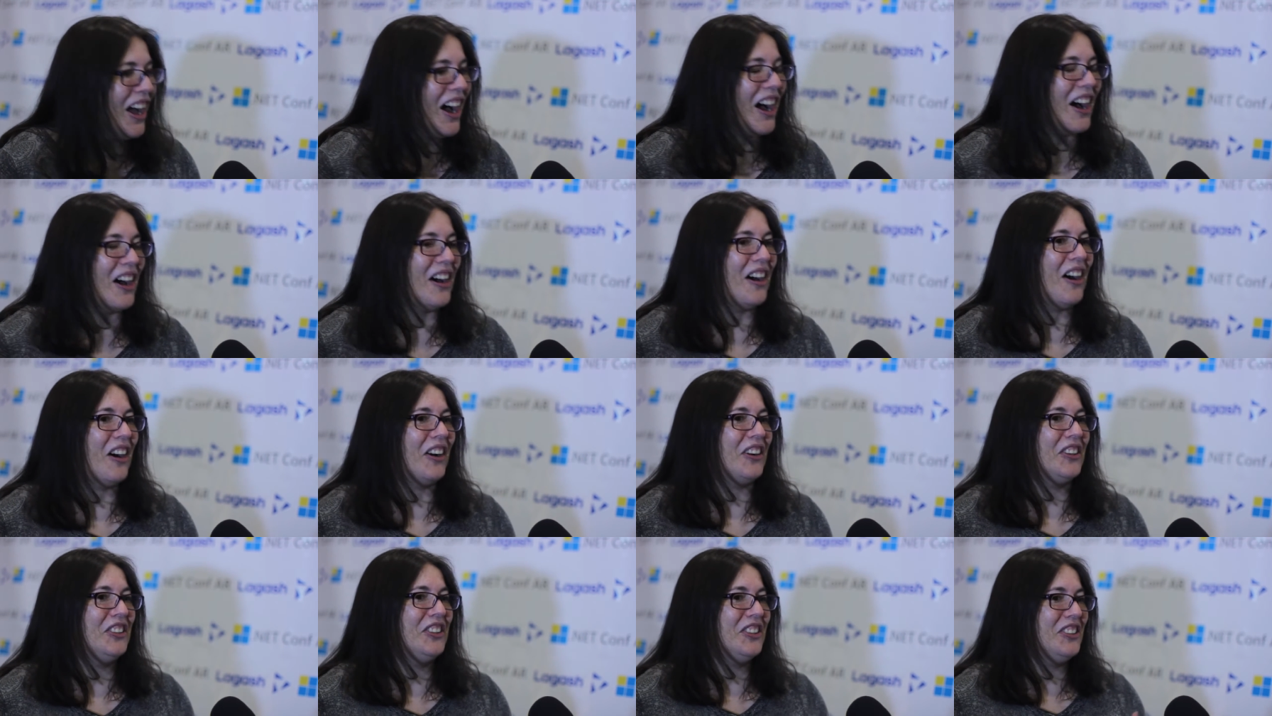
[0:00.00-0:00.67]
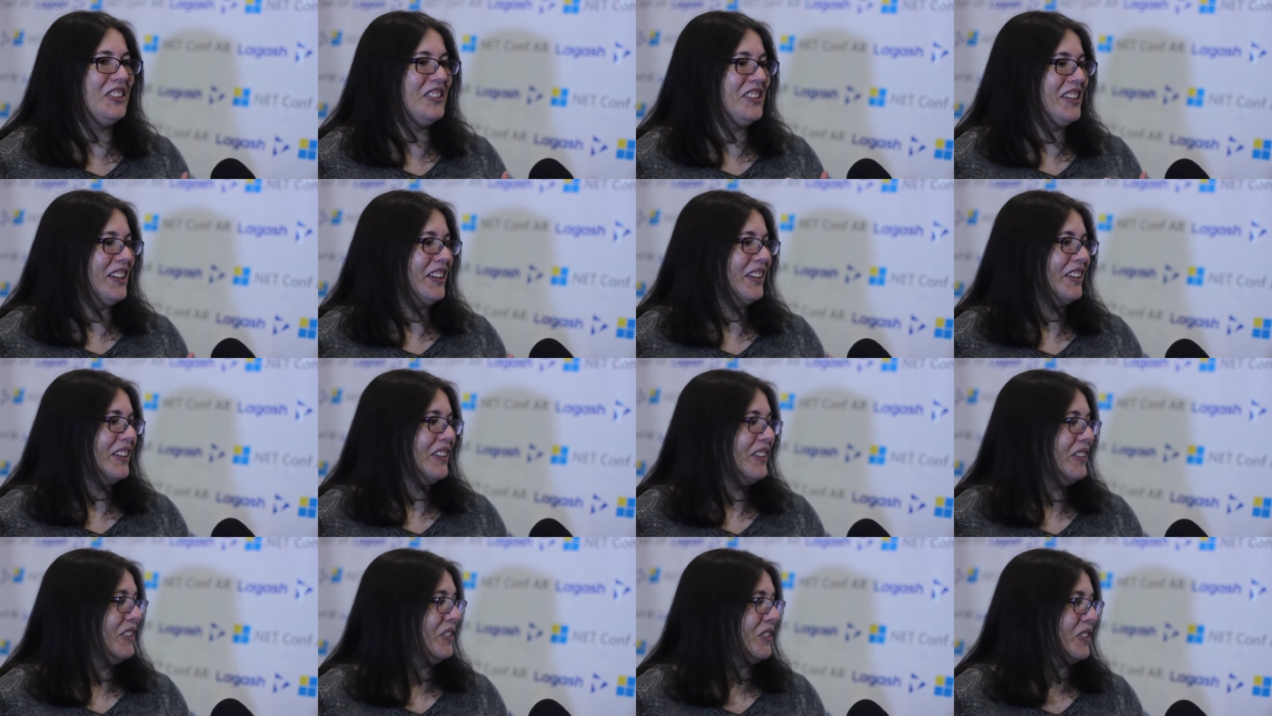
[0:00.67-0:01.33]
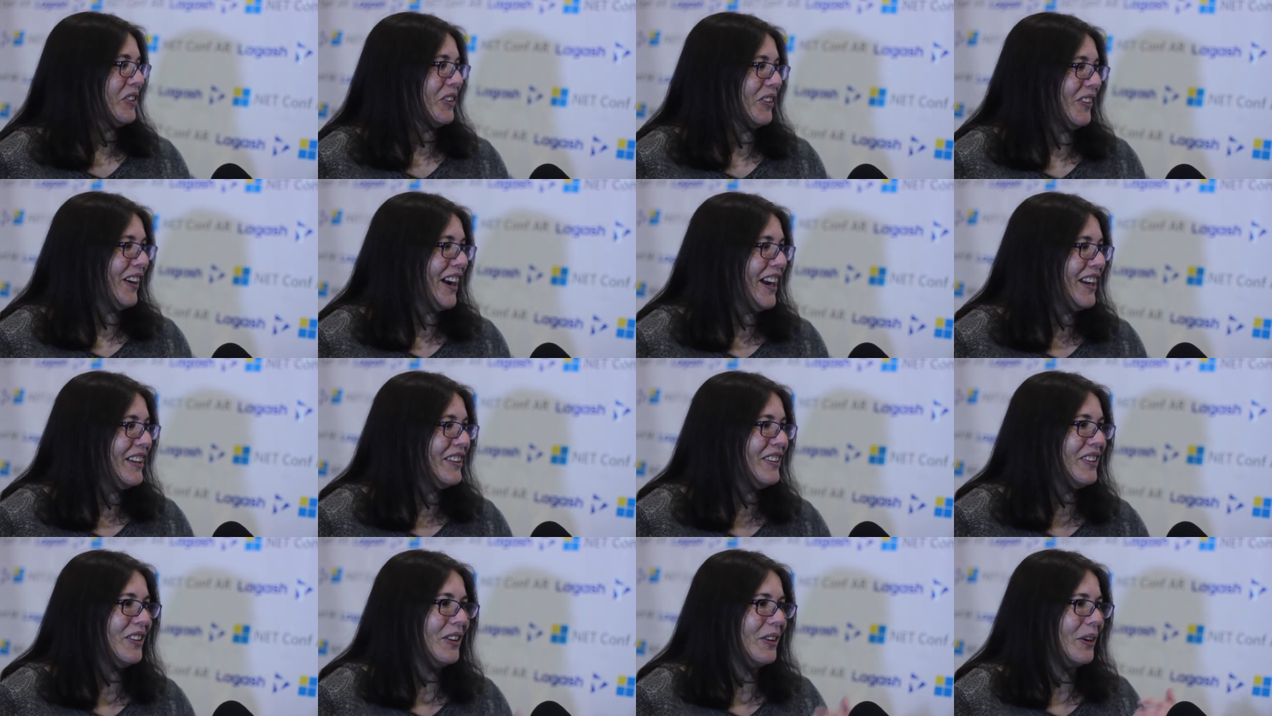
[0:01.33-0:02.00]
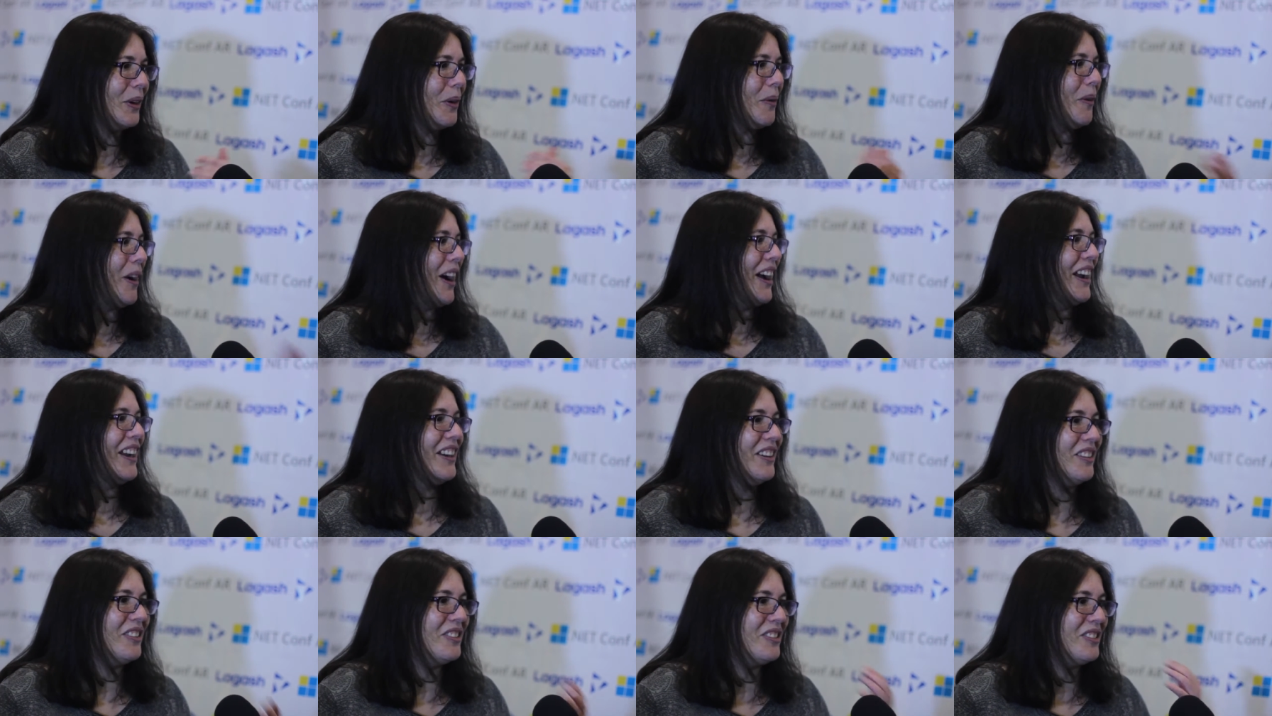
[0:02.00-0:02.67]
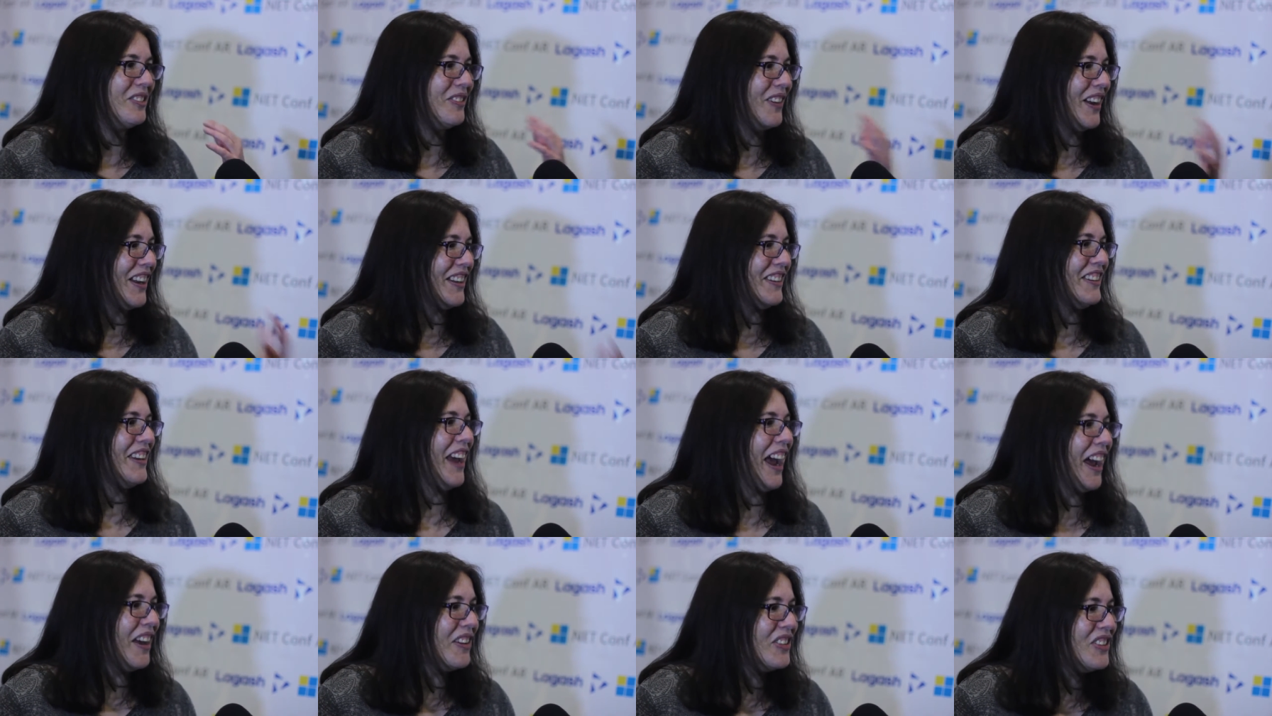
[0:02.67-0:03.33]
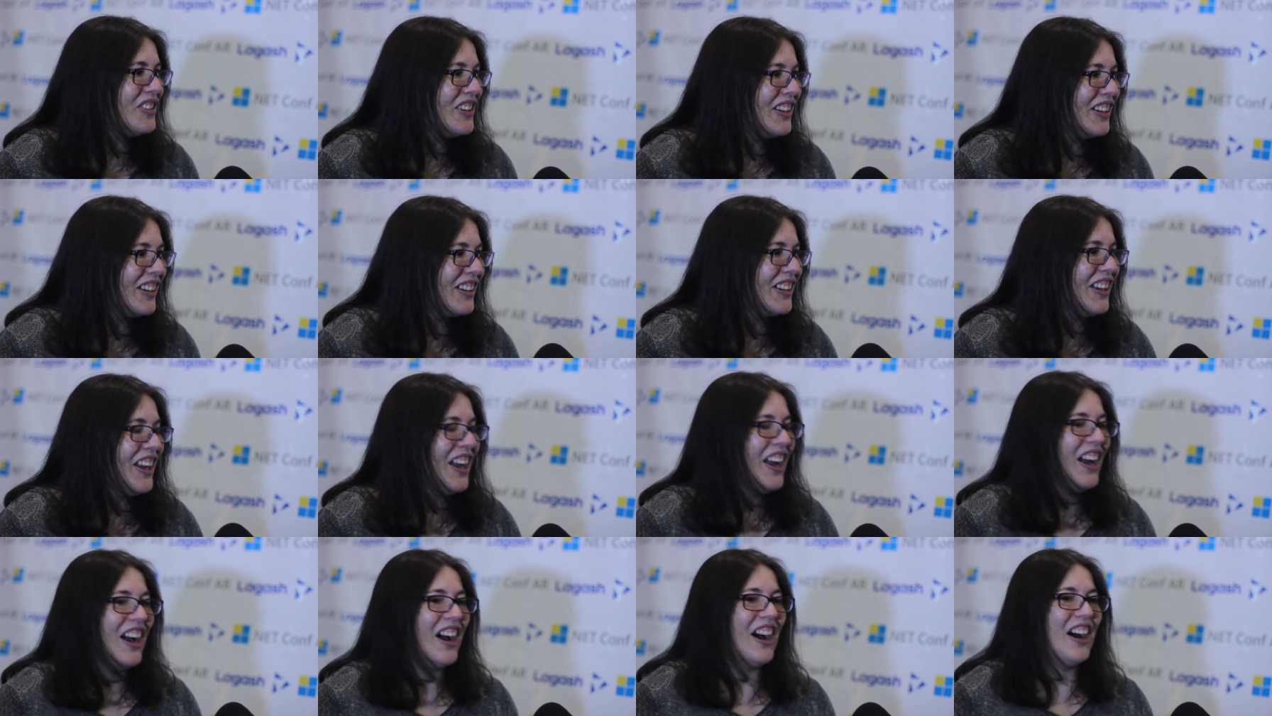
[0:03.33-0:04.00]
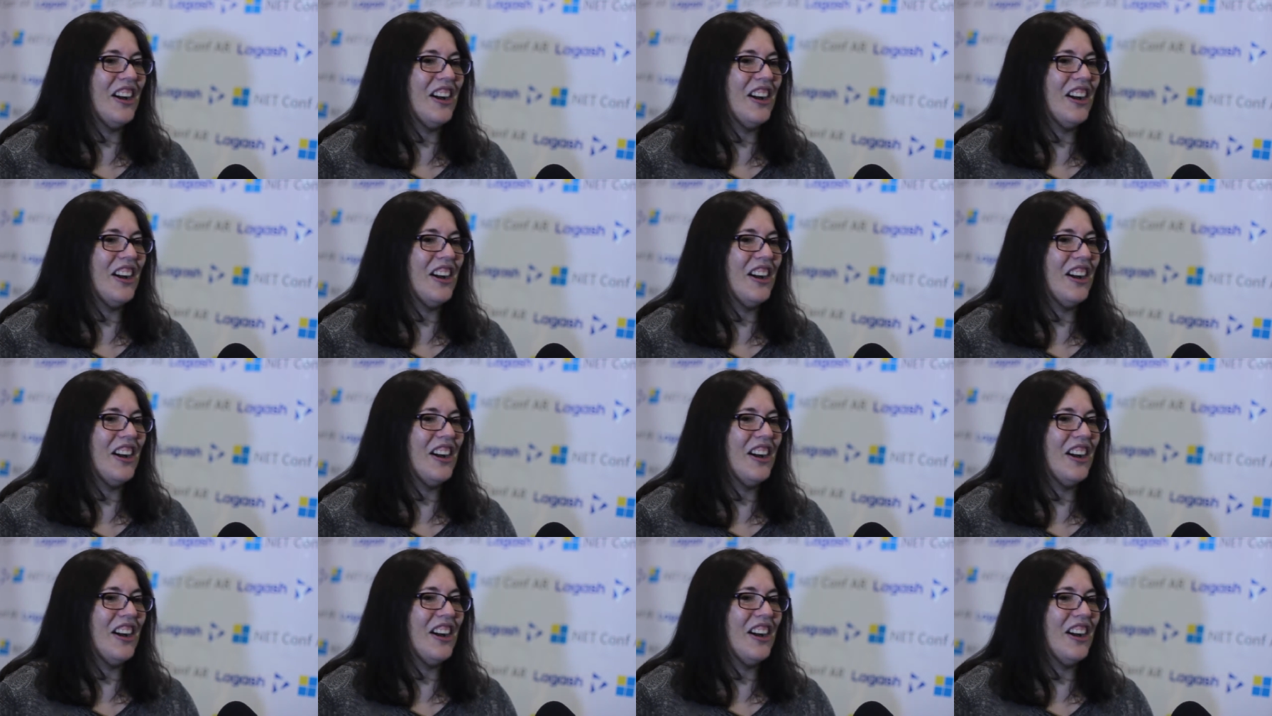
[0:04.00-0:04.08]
Argentina is great. Uruguay is fantastic.